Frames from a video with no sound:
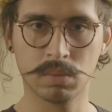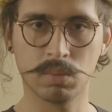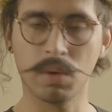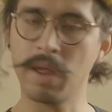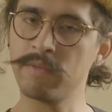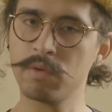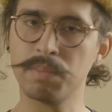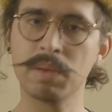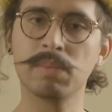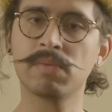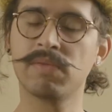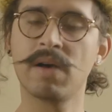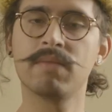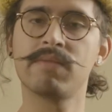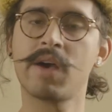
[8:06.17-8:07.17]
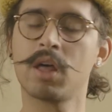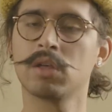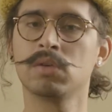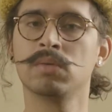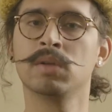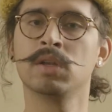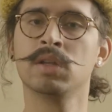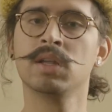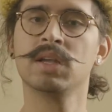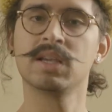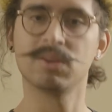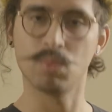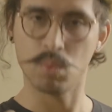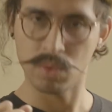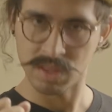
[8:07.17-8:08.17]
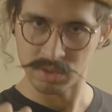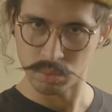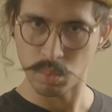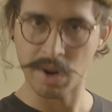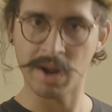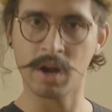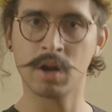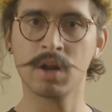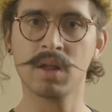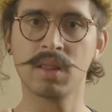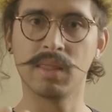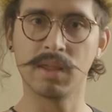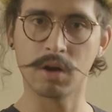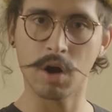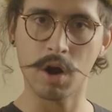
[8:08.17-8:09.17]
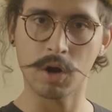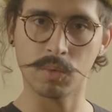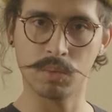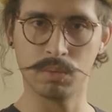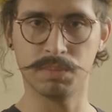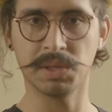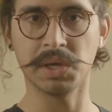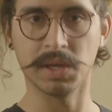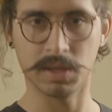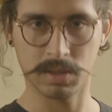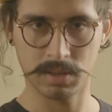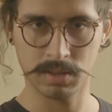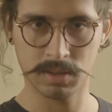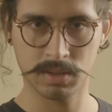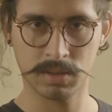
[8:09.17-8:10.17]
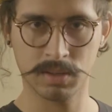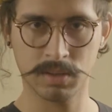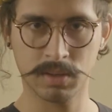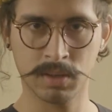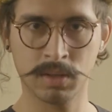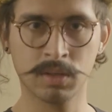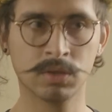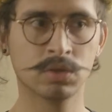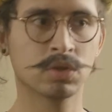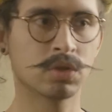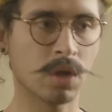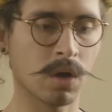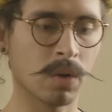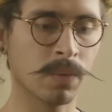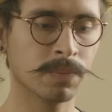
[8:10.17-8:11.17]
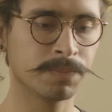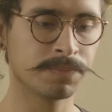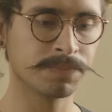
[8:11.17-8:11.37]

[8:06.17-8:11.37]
Whatever people find value in is where their heart will be. So,